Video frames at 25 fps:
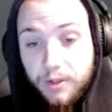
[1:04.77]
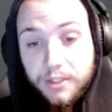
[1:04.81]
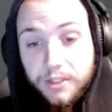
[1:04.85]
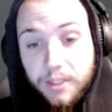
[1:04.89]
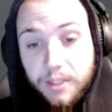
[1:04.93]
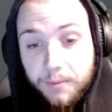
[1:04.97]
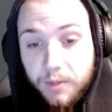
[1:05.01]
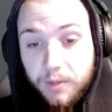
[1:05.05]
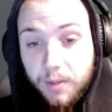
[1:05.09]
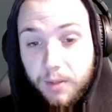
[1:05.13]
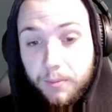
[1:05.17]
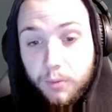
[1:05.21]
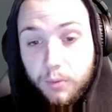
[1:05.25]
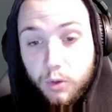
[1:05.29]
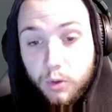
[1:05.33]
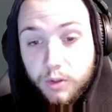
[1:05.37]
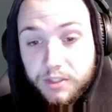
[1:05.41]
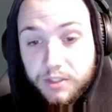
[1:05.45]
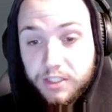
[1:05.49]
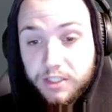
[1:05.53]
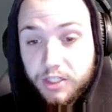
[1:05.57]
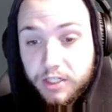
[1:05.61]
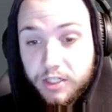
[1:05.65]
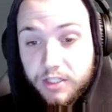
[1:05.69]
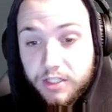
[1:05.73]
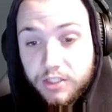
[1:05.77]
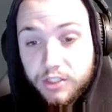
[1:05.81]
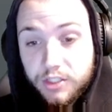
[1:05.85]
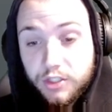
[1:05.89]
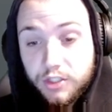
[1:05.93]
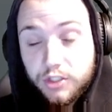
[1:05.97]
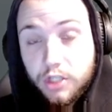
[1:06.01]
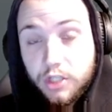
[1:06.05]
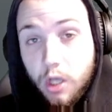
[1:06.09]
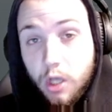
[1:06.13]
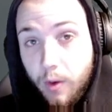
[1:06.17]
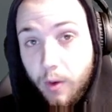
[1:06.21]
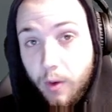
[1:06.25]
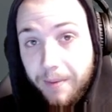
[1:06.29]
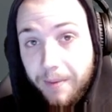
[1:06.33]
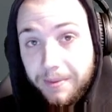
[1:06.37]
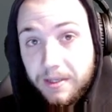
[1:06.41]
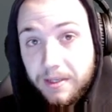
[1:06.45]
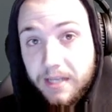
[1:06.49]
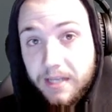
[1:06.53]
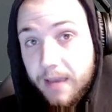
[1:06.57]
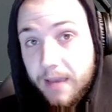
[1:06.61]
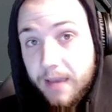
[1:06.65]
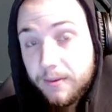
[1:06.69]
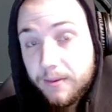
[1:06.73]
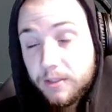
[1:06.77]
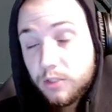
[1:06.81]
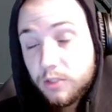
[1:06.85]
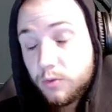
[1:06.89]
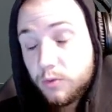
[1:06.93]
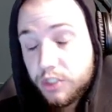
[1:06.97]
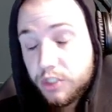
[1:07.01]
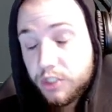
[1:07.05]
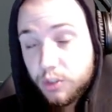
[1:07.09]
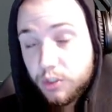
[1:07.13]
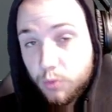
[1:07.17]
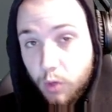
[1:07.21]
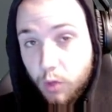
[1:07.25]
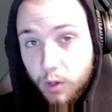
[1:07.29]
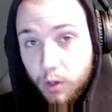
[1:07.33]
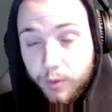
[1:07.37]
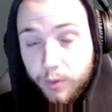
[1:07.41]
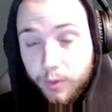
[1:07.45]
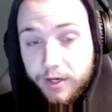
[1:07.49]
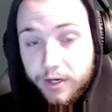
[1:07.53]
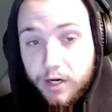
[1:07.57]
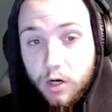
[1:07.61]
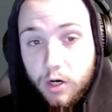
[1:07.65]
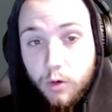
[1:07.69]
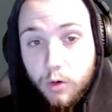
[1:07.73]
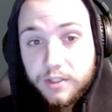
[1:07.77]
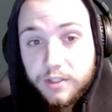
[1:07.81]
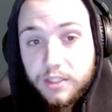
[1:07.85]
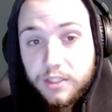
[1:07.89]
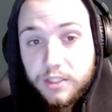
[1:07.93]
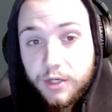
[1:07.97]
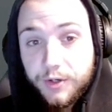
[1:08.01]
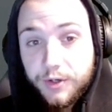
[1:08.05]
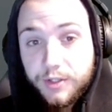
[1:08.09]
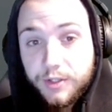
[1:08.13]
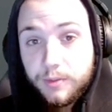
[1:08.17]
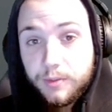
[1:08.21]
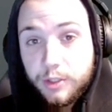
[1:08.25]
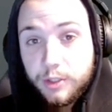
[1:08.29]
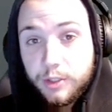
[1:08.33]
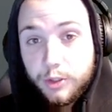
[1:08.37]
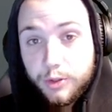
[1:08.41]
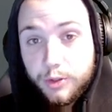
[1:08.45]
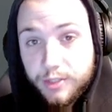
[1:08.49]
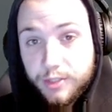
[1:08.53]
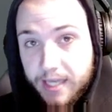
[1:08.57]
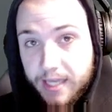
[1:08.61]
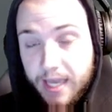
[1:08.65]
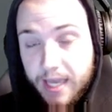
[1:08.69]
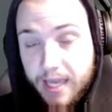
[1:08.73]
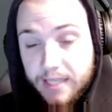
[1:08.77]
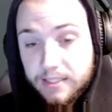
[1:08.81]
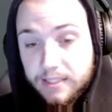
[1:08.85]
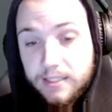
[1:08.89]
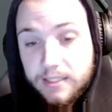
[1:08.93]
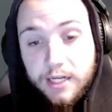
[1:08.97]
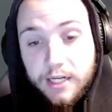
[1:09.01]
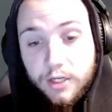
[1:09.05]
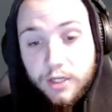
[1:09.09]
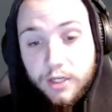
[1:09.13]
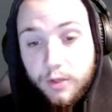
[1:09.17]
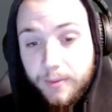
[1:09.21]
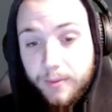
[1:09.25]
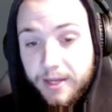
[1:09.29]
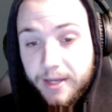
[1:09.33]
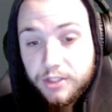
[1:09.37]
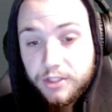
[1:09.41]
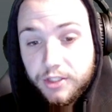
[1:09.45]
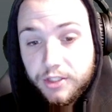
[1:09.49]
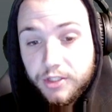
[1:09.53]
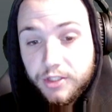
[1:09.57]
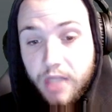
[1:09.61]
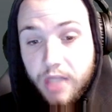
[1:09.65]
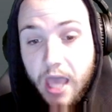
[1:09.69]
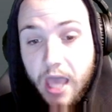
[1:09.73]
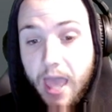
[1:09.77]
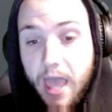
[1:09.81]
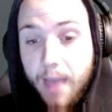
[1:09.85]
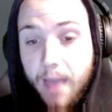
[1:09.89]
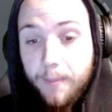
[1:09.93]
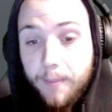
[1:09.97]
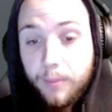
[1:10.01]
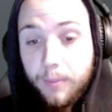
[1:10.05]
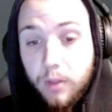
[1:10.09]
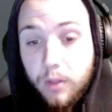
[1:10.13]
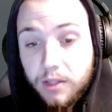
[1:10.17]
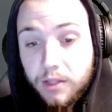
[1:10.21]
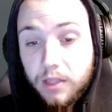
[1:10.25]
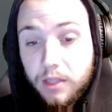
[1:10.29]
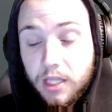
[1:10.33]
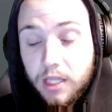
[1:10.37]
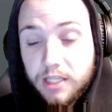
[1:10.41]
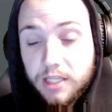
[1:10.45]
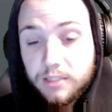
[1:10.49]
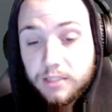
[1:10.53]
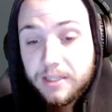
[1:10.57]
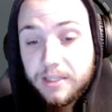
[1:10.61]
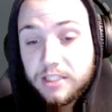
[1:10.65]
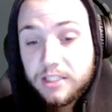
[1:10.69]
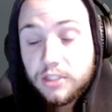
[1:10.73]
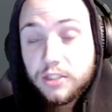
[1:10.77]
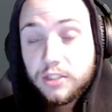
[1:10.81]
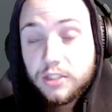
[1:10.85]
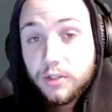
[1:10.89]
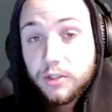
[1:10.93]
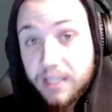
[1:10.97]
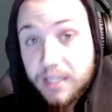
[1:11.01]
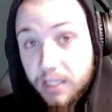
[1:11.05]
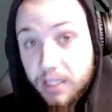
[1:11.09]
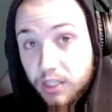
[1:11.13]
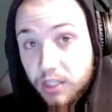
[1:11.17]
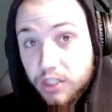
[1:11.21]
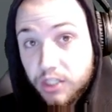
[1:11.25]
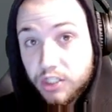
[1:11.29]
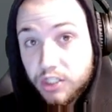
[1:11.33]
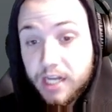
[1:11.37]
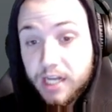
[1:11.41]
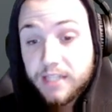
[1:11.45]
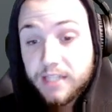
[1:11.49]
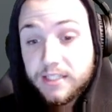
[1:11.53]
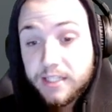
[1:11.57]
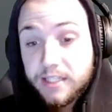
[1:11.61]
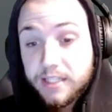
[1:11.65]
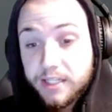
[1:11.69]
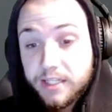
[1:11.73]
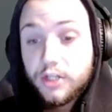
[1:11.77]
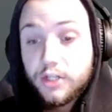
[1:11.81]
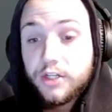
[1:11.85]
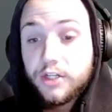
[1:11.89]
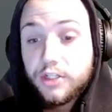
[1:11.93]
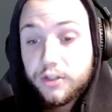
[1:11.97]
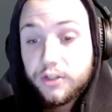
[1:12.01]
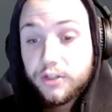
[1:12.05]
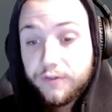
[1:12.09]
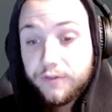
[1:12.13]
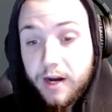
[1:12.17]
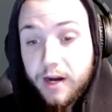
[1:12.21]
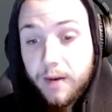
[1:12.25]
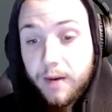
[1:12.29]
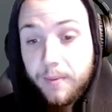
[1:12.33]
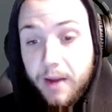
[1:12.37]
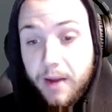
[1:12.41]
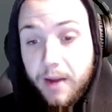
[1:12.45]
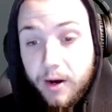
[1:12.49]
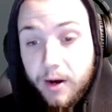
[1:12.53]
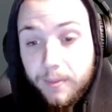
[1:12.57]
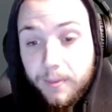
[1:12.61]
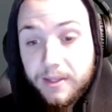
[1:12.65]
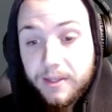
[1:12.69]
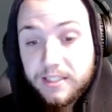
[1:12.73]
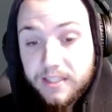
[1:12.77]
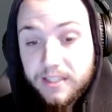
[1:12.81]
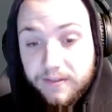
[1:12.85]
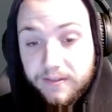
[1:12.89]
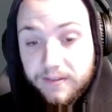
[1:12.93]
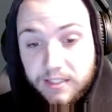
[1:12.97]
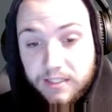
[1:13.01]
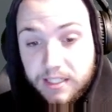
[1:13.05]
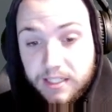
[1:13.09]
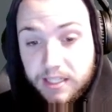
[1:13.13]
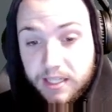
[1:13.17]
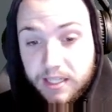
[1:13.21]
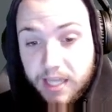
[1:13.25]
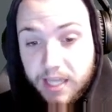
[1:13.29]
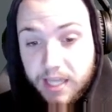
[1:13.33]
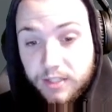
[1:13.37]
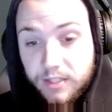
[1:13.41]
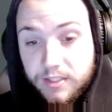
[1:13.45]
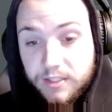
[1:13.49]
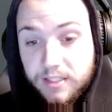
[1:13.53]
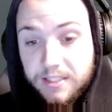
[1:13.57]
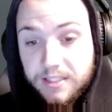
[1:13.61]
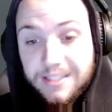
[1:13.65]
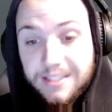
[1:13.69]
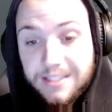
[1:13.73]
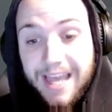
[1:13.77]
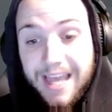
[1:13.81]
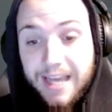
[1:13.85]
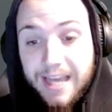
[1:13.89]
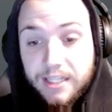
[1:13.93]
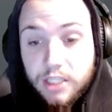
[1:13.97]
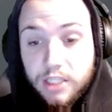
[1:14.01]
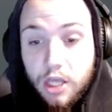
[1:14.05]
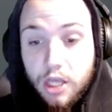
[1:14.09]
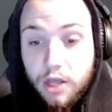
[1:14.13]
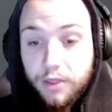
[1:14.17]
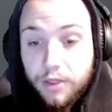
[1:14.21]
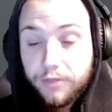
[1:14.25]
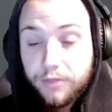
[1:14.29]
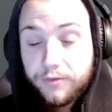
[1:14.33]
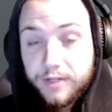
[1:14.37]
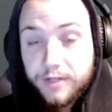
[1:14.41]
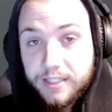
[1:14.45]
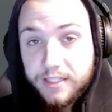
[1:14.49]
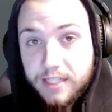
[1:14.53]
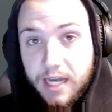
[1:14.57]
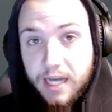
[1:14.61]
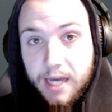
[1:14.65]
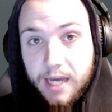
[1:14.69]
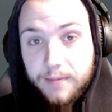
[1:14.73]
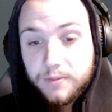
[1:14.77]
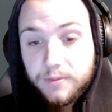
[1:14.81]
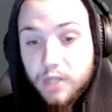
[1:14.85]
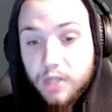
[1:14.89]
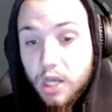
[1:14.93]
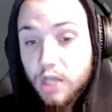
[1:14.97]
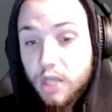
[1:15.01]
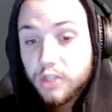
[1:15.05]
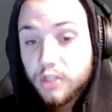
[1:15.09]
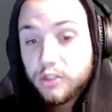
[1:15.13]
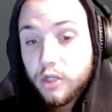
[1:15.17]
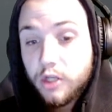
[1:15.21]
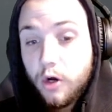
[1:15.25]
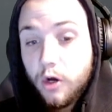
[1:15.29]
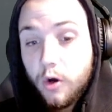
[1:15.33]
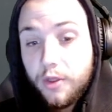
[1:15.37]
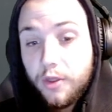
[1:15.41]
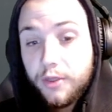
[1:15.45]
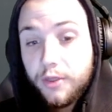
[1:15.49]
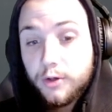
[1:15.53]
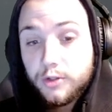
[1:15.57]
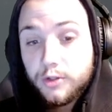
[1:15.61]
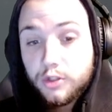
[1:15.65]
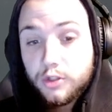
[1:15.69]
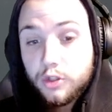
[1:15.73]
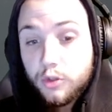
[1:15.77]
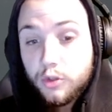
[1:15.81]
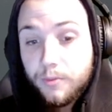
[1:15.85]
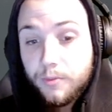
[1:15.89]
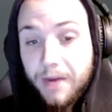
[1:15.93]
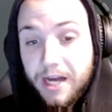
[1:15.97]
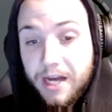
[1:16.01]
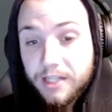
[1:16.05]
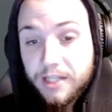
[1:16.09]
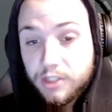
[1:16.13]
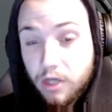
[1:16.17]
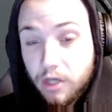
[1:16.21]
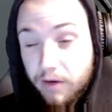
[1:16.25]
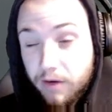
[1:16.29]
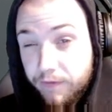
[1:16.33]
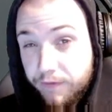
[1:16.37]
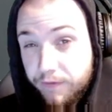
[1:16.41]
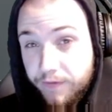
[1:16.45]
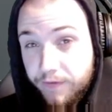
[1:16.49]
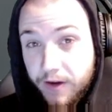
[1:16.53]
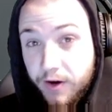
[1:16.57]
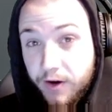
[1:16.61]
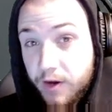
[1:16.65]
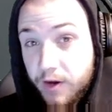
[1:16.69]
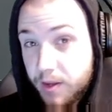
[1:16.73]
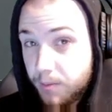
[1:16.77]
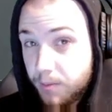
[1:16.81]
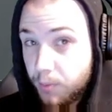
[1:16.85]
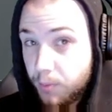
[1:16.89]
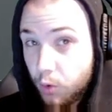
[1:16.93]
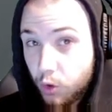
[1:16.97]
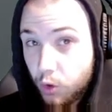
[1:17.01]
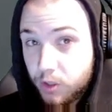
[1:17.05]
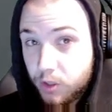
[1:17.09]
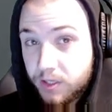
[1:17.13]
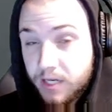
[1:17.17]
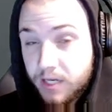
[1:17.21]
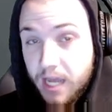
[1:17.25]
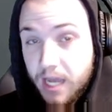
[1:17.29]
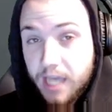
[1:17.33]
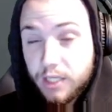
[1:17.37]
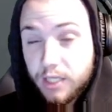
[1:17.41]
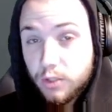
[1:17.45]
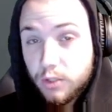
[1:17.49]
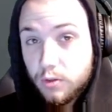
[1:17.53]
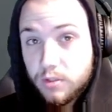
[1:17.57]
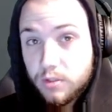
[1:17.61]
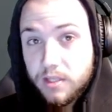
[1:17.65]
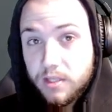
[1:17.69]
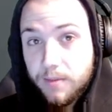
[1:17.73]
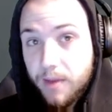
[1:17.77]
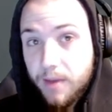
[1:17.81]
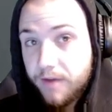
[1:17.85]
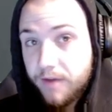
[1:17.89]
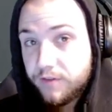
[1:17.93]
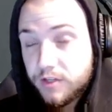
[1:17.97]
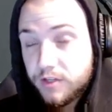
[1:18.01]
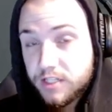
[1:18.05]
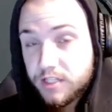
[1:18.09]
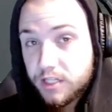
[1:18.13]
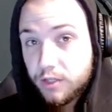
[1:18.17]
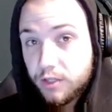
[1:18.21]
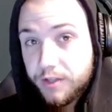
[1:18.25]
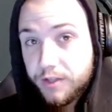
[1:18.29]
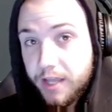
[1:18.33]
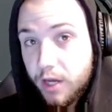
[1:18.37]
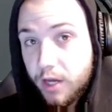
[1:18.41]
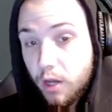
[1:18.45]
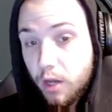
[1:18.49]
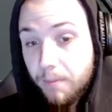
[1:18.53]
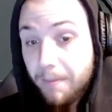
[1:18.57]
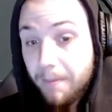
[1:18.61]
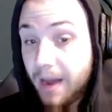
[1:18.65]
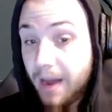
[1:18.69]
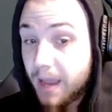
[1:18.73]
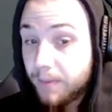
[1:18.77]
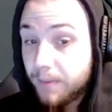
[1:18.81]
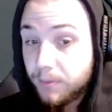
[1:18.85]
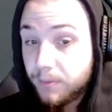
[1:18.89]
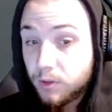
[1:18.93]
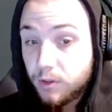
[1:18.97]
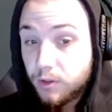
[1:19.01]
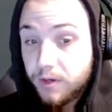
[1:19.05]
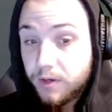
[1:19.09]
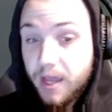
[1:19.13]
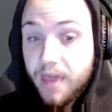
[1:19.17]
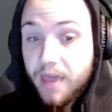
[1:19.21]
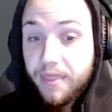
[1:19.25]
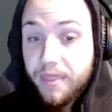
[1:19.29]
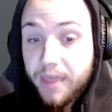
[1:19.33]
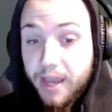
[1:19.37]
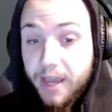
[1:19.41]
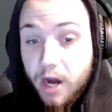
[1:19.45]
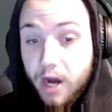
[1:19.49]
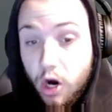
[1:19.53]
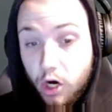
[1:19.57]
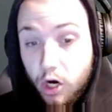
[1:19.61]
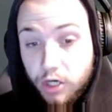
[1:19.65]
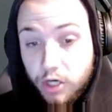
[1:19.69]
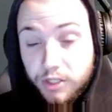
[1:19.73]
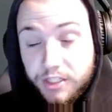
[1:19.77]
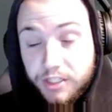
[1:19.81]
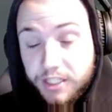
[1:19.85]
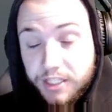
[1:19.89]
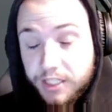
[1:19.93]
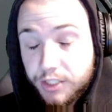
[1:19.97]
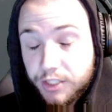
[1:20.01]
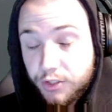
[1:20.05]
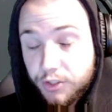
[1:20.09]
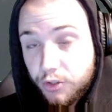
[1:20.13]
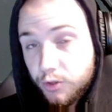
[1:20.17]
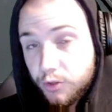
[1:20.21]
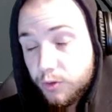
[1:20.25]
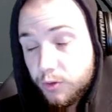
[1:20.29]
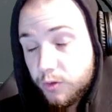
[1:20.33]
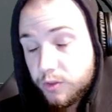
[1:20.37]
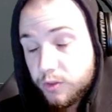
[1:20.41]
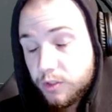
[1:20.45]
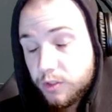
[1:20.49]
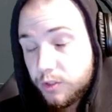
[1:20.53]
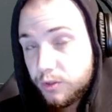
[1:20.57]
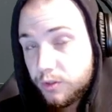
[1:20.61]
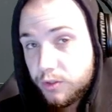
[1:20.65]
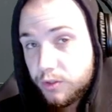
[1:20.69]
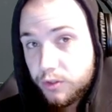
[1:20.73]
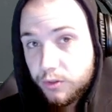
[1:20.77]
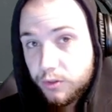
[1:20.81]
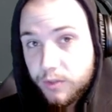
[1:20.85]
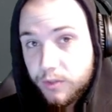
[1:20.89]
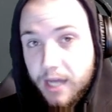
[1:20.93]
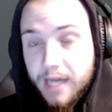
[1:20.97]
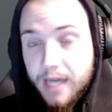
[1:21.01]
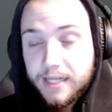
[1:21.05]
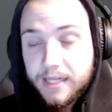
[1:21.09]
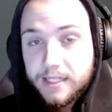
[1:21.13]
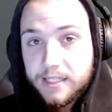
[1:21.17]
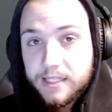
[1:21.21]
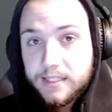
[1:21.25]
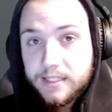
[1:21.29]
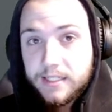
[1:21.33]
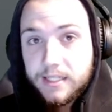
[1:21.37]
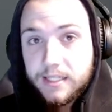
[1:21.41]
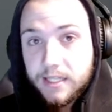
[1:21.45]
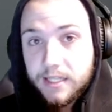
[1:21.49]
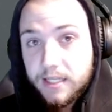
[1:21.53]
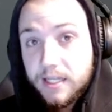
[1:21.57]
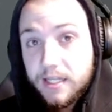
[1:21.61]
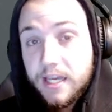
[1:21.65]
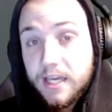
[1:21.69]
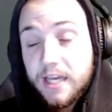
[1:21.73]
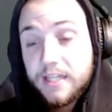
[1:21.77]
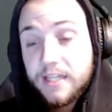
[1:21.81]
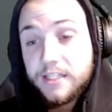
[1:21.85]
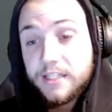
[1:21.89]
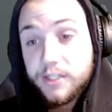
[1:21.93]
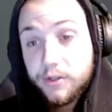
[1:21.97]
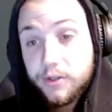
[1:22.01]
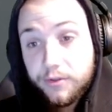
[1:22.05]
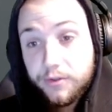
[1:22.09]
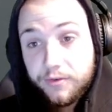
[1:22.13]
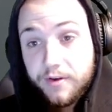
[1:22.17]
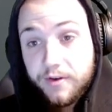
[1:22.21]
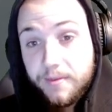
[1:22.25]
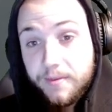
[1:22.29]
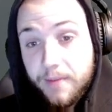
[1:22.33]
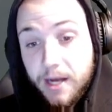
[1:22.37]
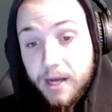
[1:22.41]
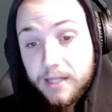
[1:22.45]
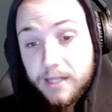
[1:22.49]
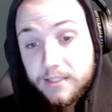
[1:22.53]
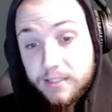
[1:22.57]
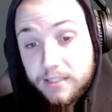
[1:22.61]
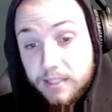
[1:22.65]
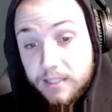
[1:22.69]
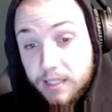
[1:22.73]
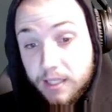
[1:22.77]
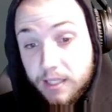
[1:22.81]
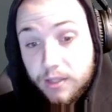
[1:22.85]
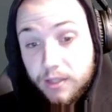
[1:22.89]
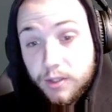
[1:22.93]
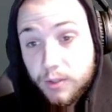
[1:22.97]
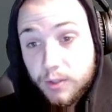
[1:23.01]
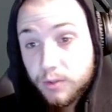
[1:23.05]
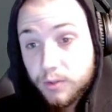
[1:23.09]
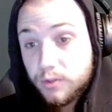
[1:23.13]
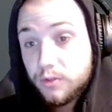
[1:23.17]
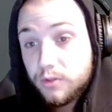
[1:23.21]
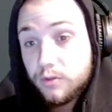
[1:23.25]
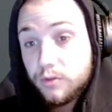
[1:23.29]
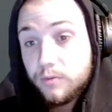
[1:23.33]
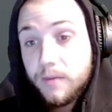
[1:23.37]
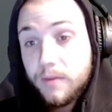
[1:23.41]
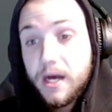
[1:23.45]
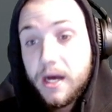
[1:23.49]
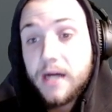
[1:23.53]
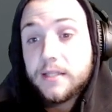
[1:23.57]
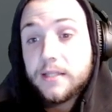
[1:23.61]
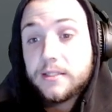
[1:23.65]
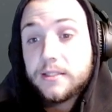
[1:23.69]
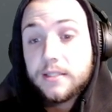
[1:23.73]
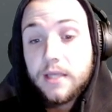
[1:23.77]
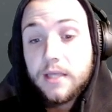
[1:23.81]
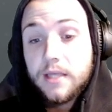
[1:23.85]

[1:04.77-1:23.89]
Dum Dum Bullets increases assault weapon damage, which is what we are always going to be using as Technomancers, and Bloodlust makes it so killing shots increase your firepower by 17,000 and stacks 3 times. So those two mods are very important. I use them every single day on my build, and they are tier 2, so you do not need to get tier 3 mods to get those two mods.